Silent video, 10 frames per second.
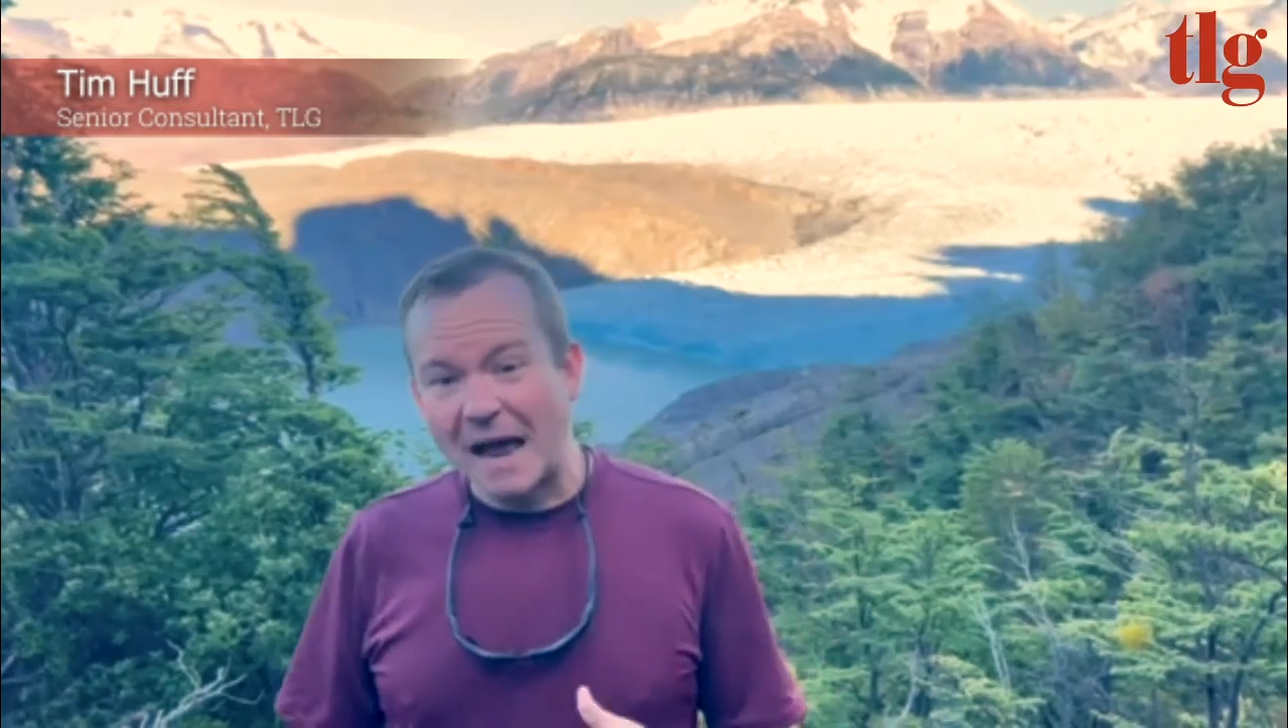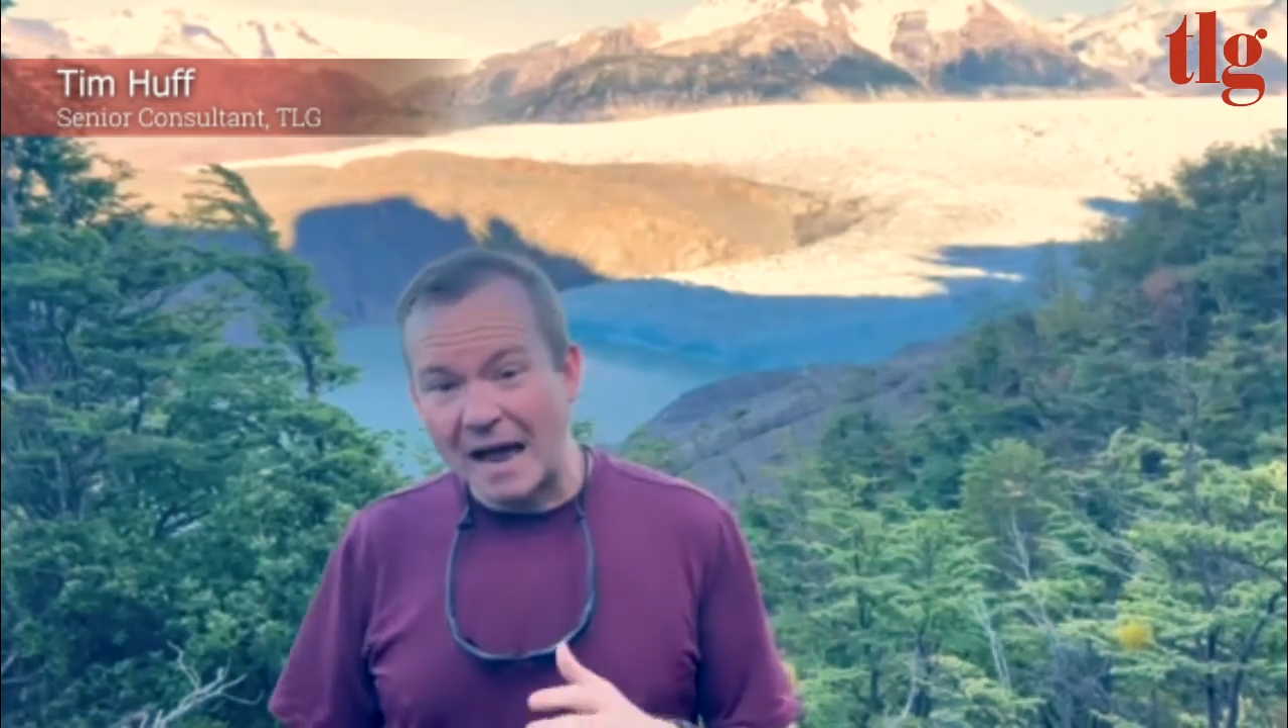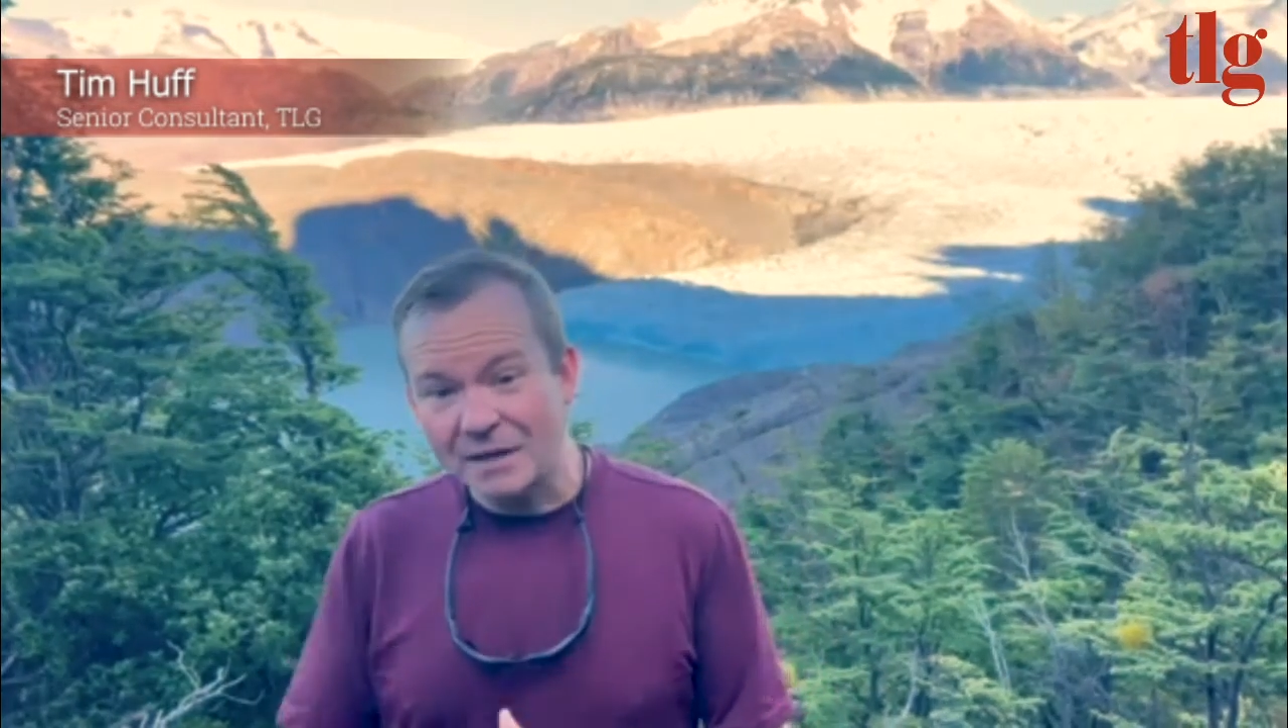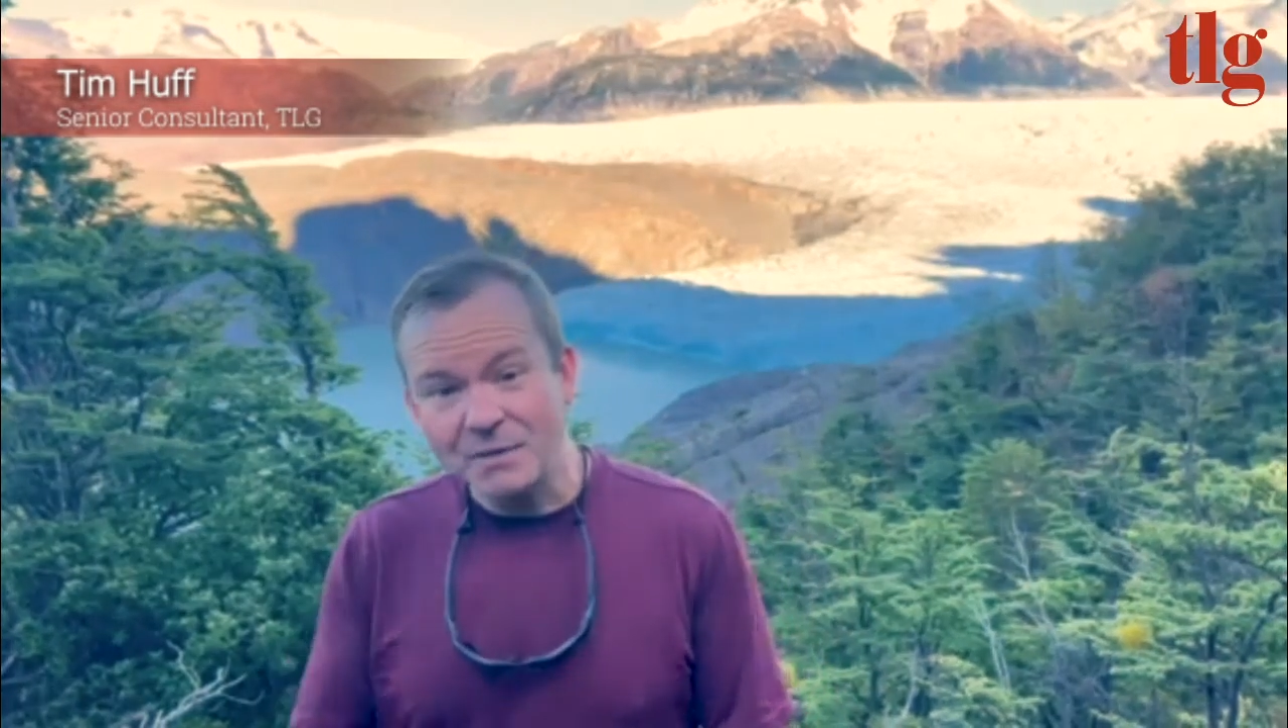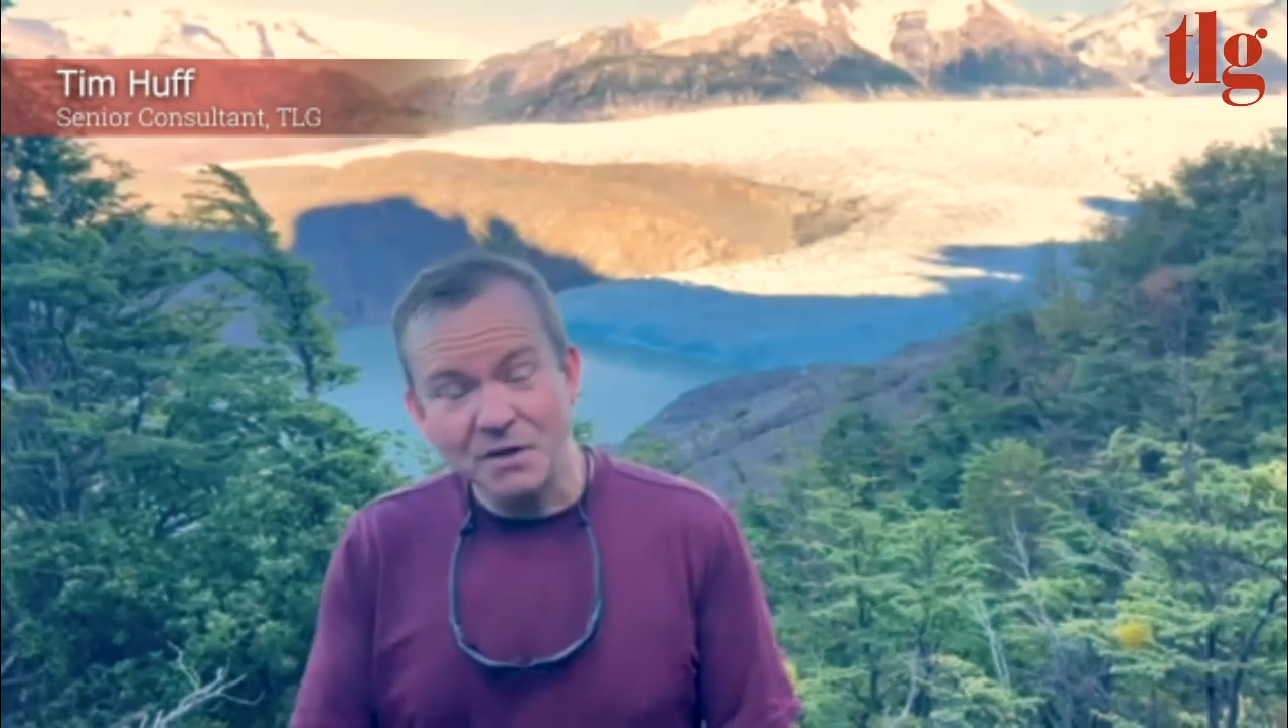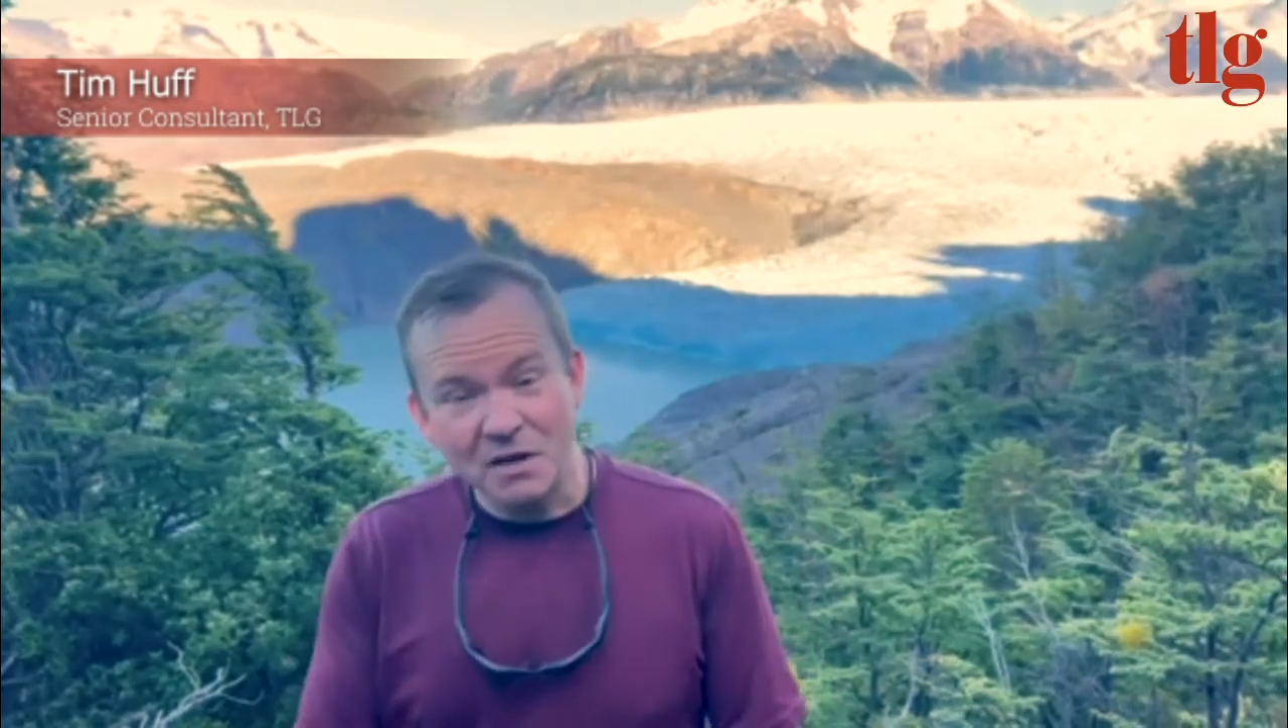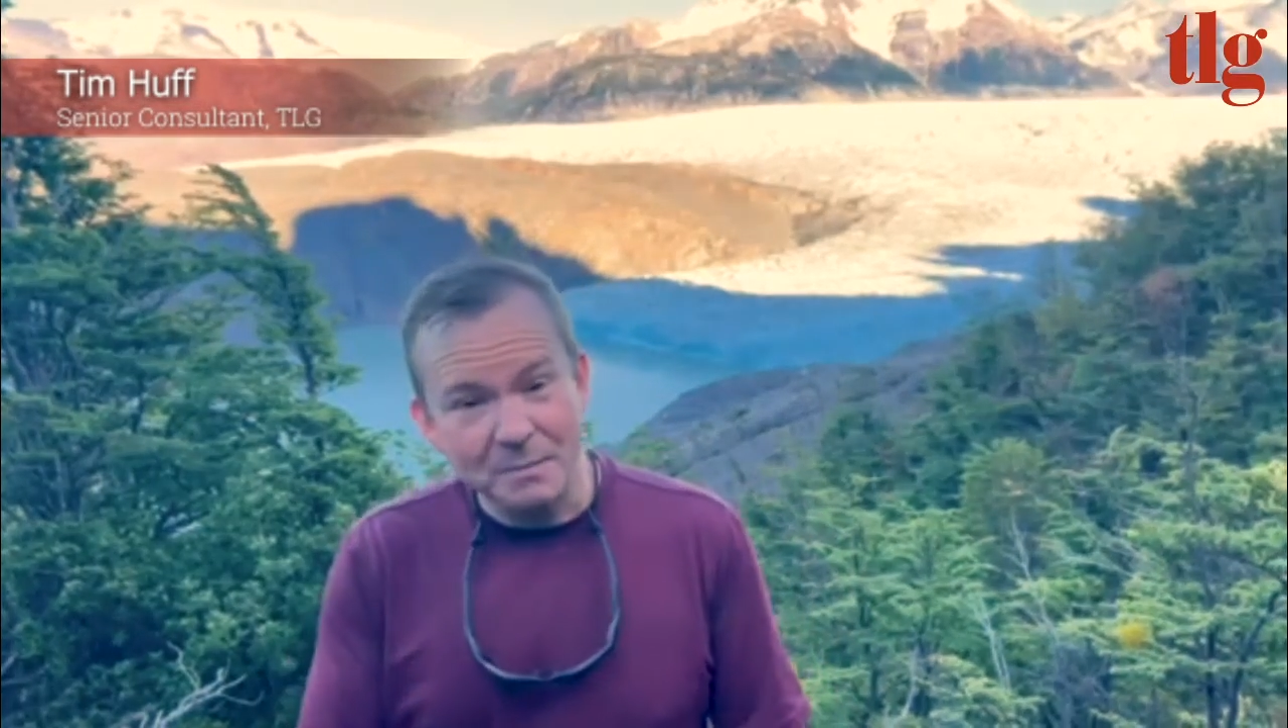as we talked